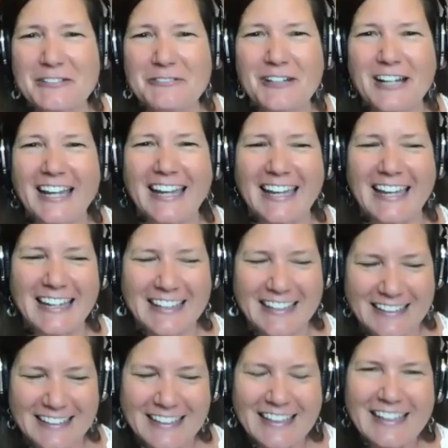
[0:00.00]
wet,
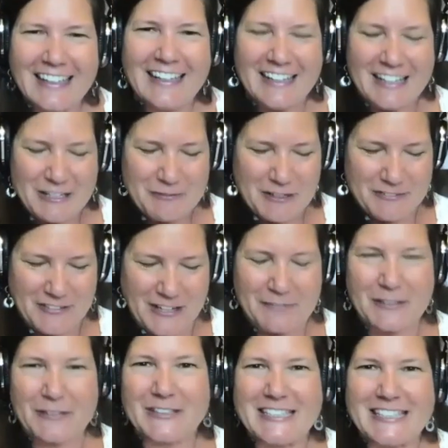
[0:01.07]
and my
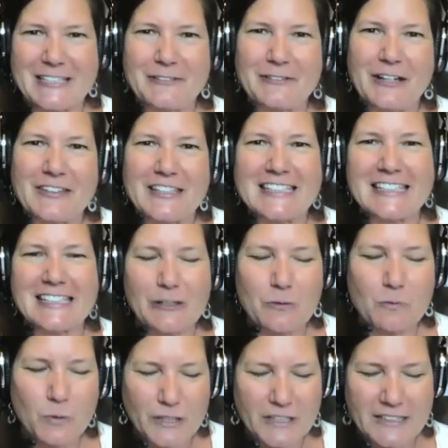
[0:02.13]
family, we sit around this little
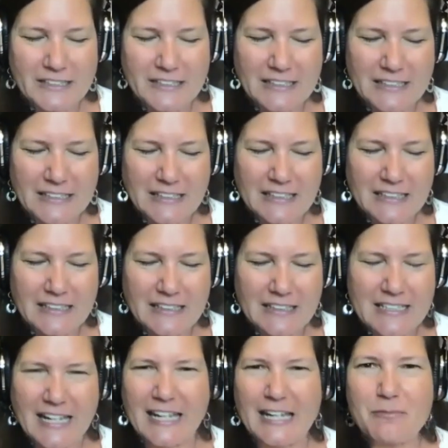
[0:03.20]
wooden
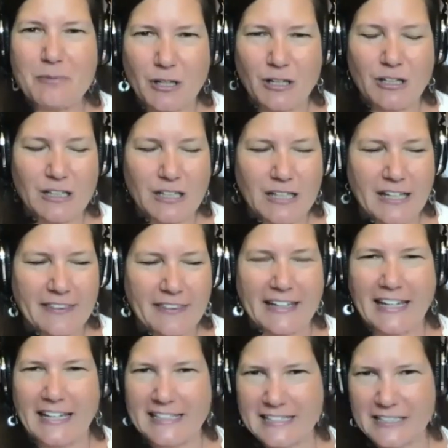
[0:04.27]
table that
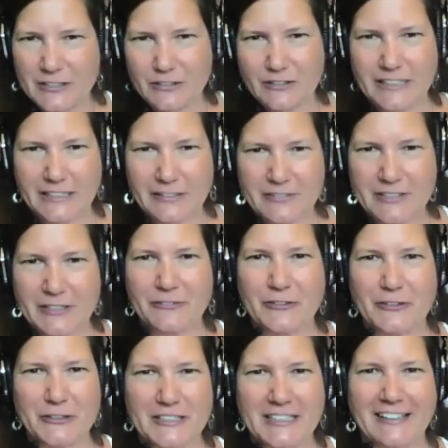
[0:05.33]
has two leaves that
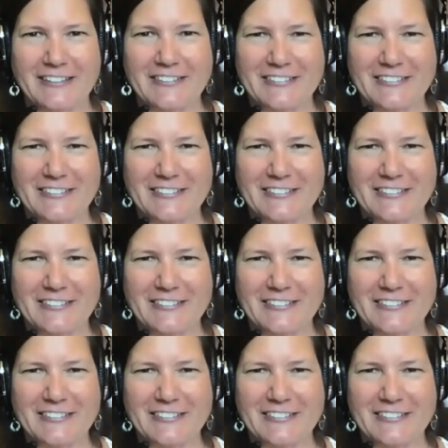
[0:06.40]
fold down.